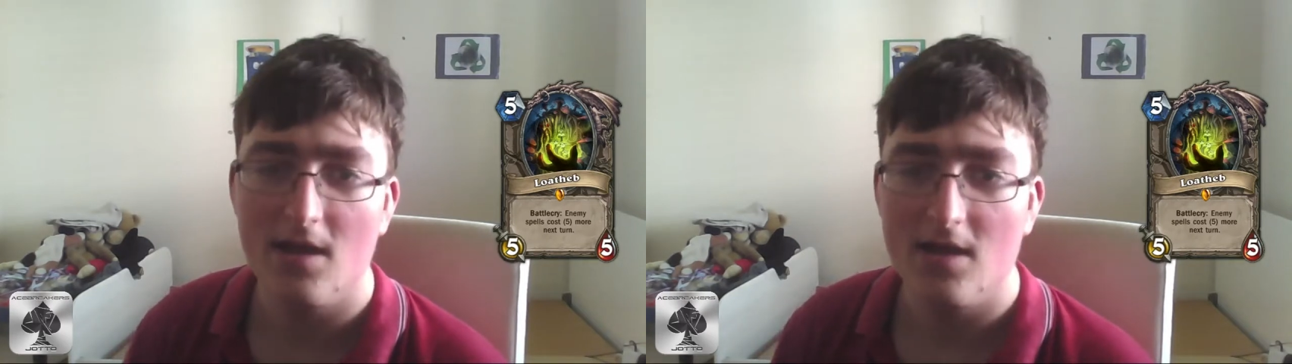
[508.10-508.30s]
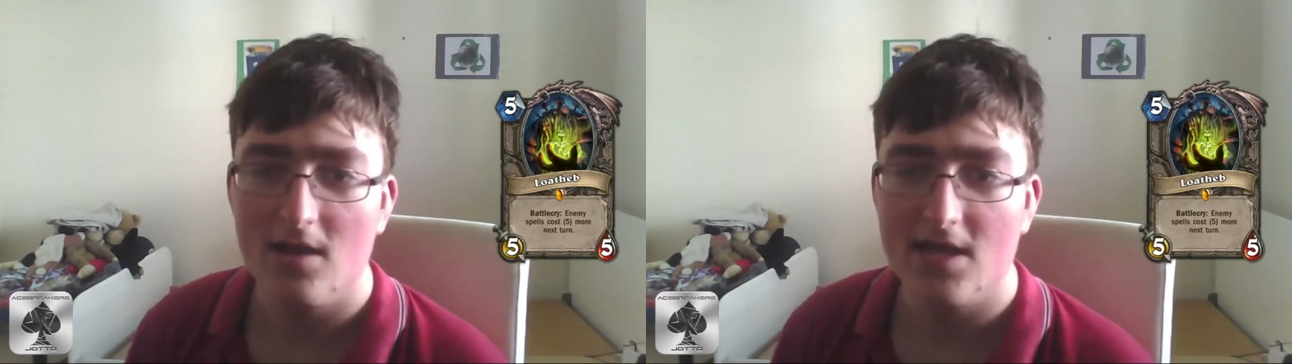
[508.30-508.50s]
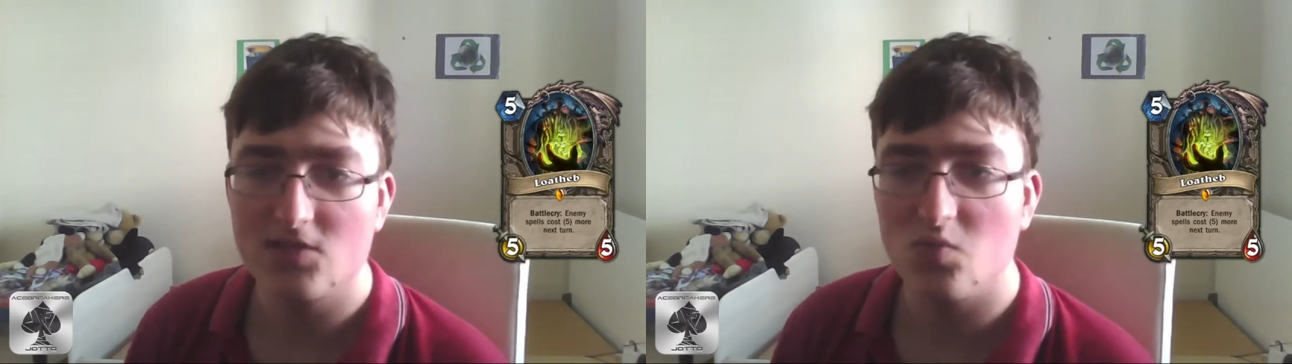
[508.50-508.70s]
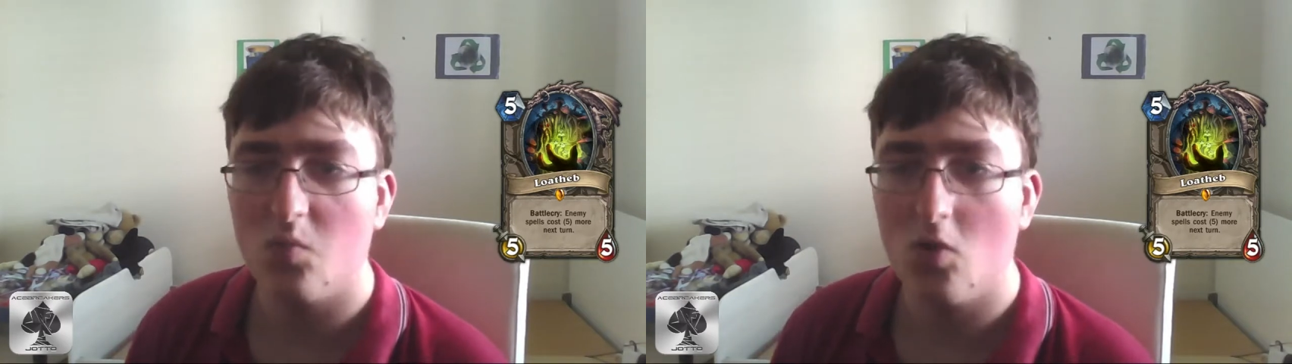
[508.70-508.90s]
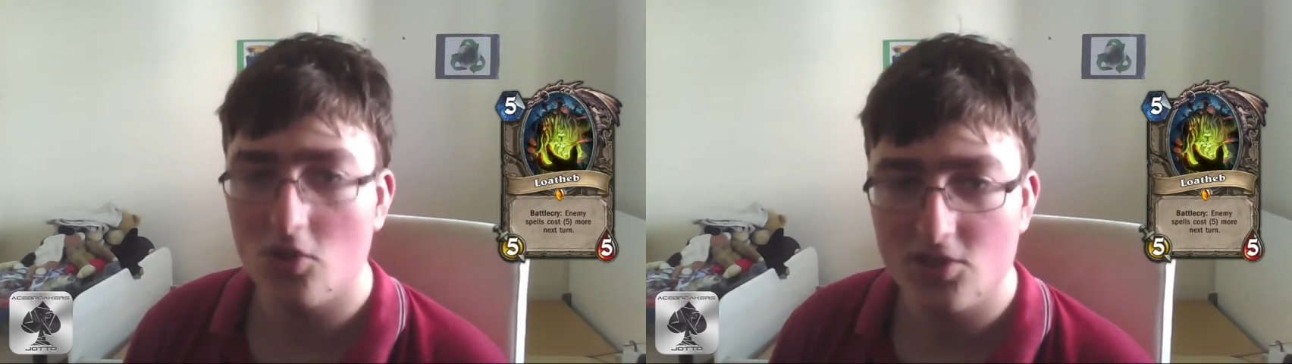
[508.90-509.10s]
It's
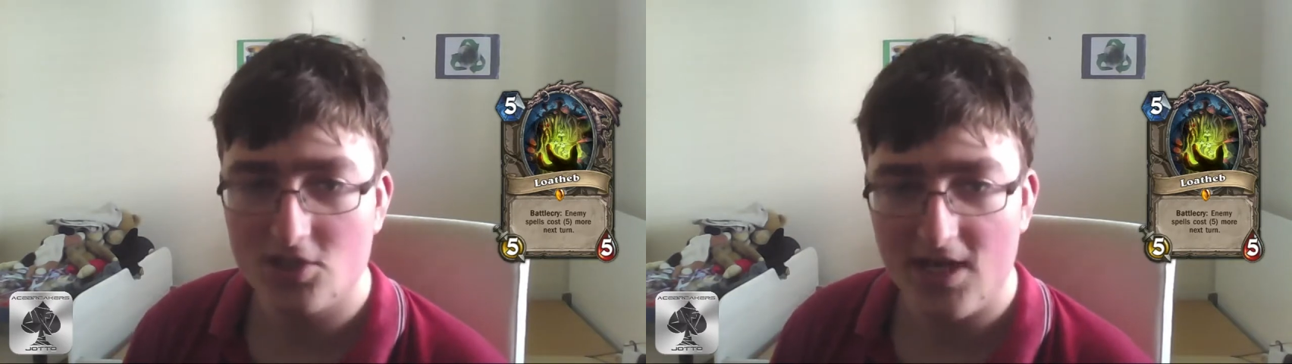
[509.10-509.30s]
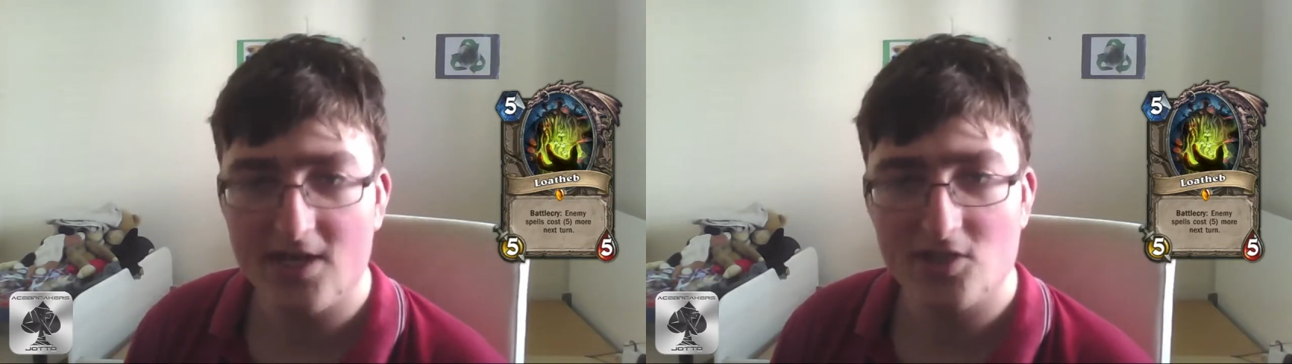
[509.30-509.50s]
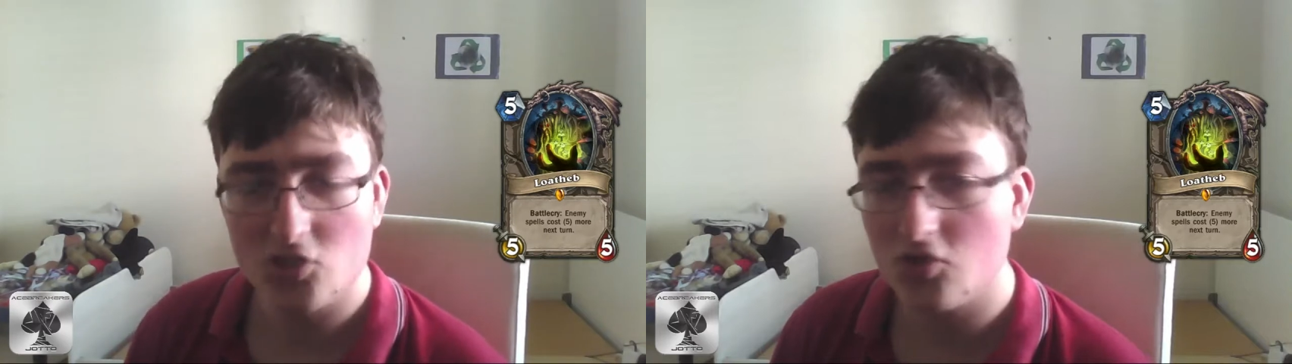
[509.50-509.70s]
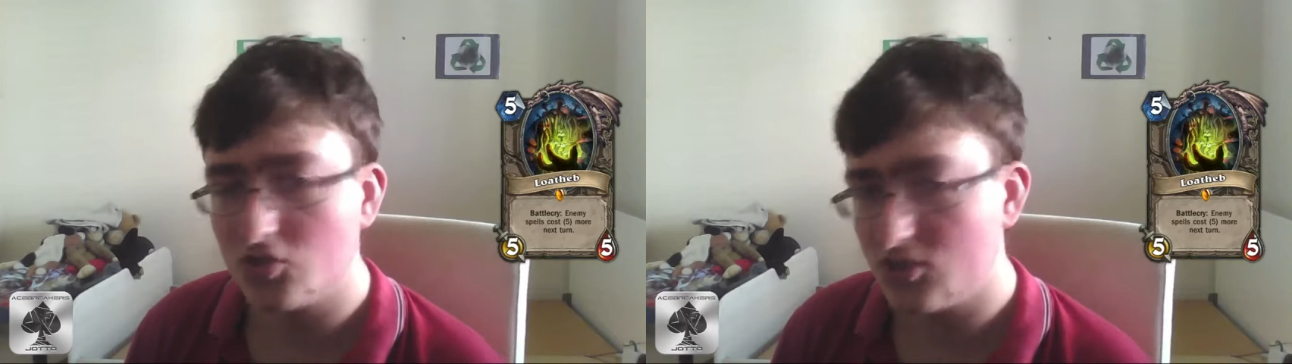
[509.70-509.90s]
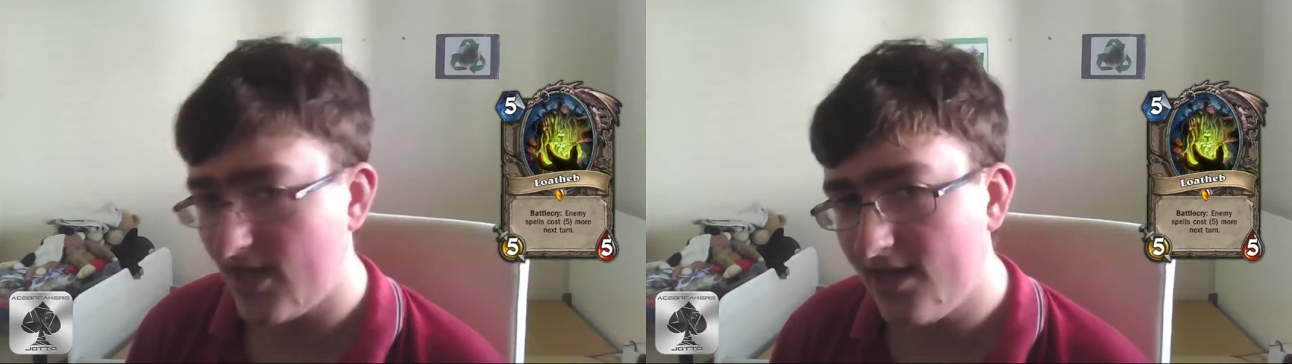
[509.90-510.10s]
worst at turn
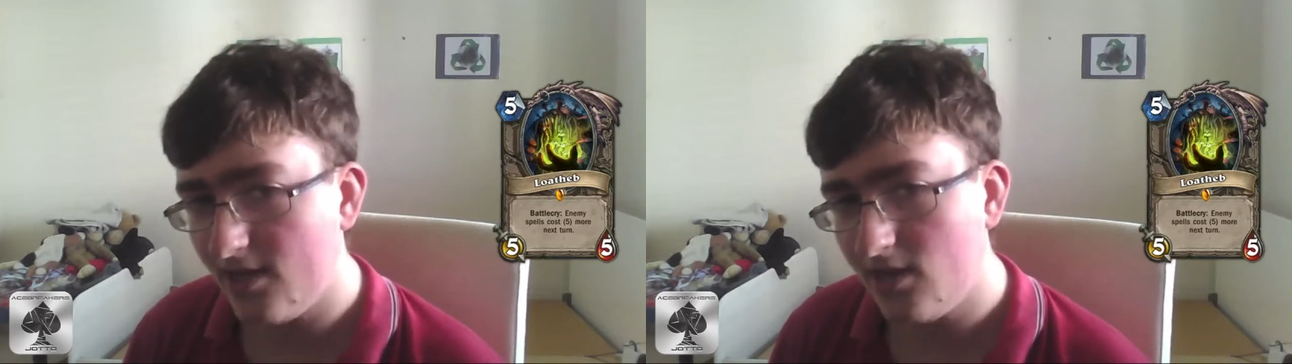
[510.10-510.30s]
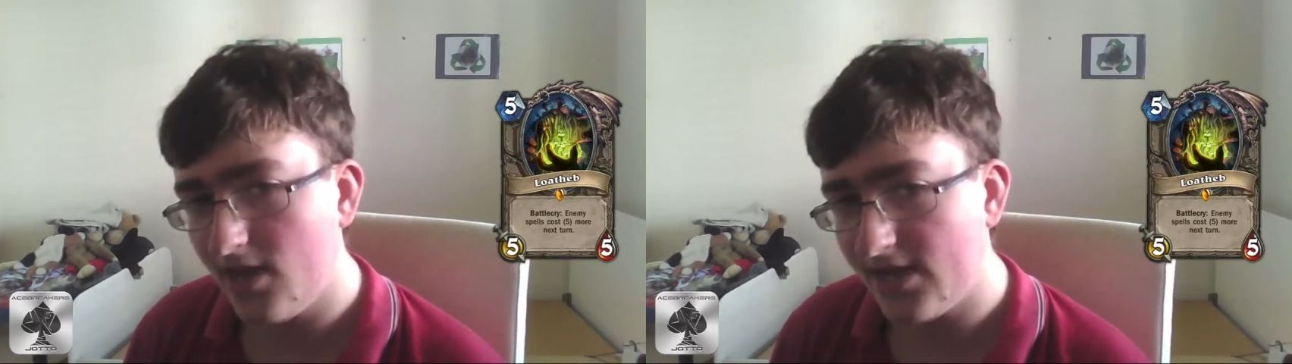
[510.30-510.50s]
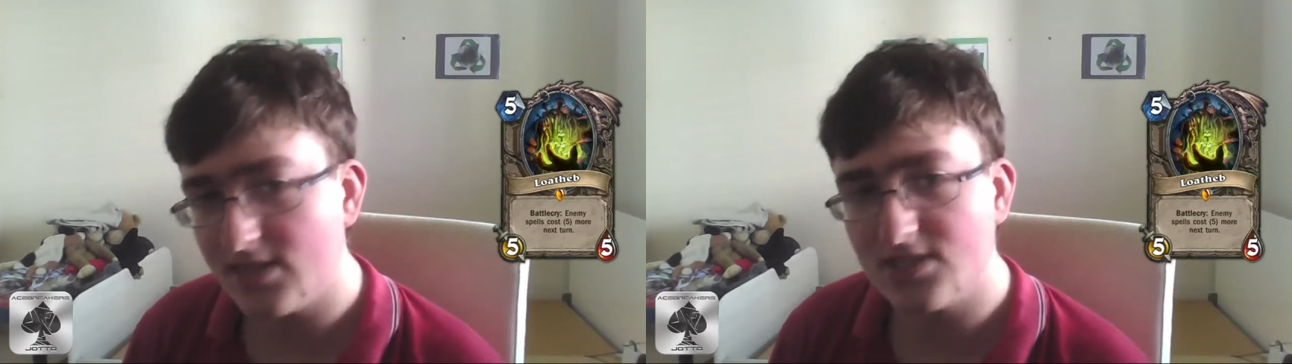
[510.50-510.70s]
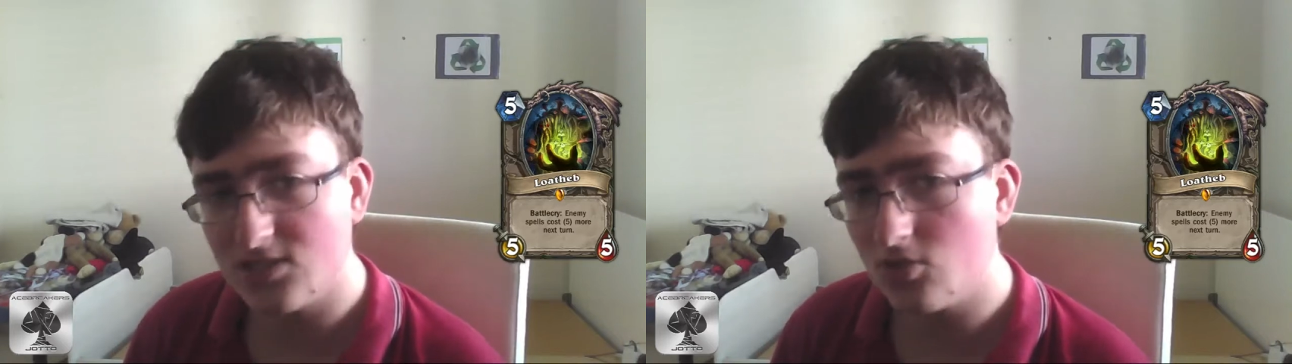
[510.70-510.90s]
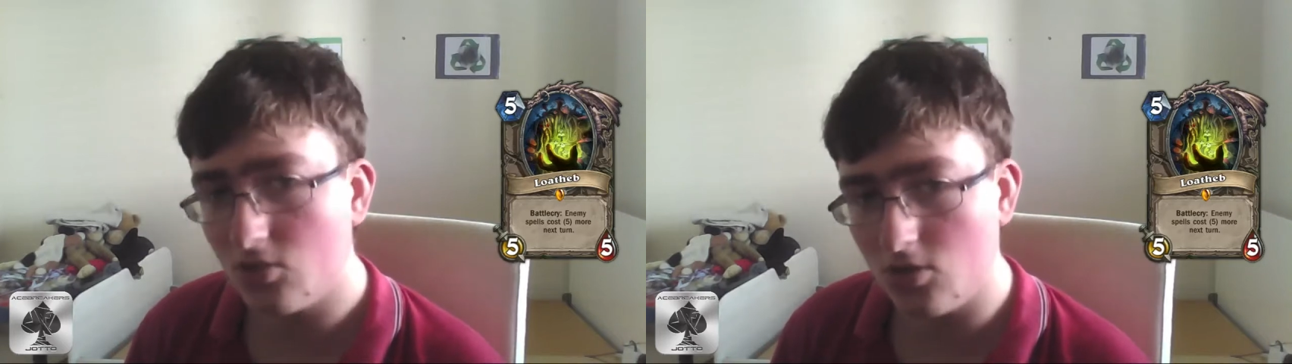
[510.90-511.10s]
10, and it's
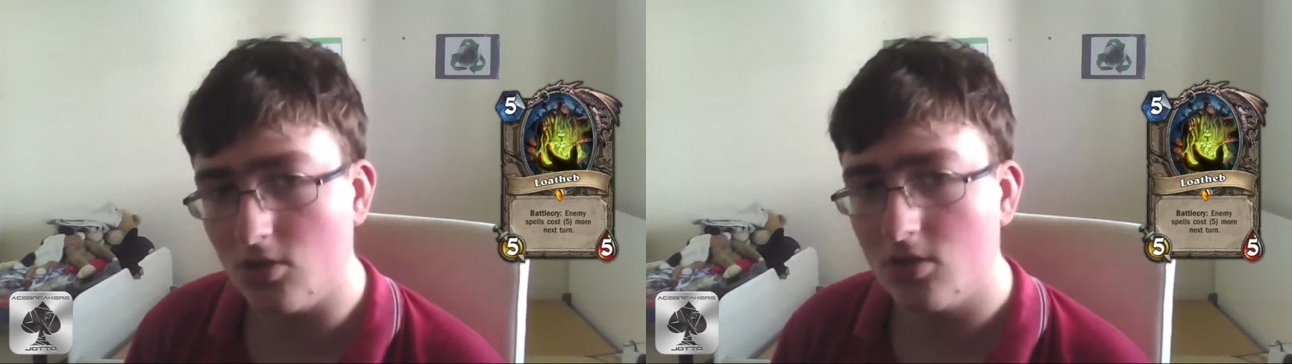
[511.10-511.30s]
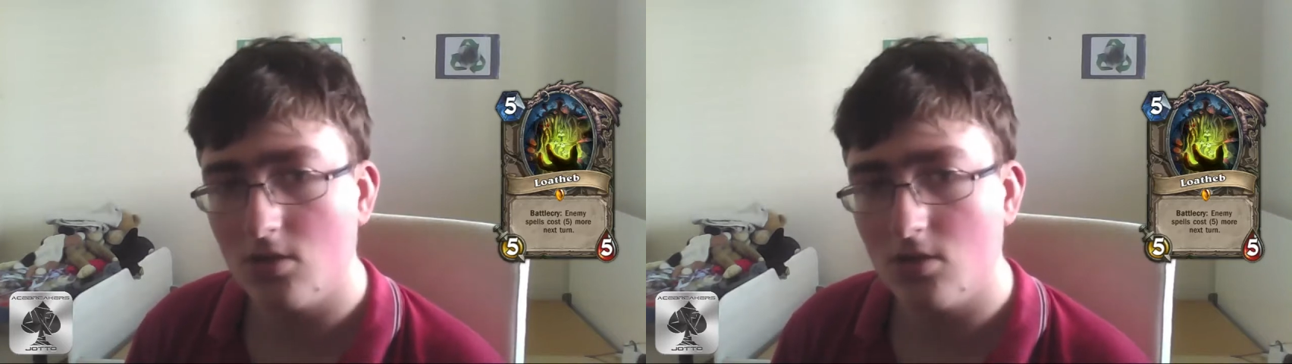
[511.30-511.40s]
still good.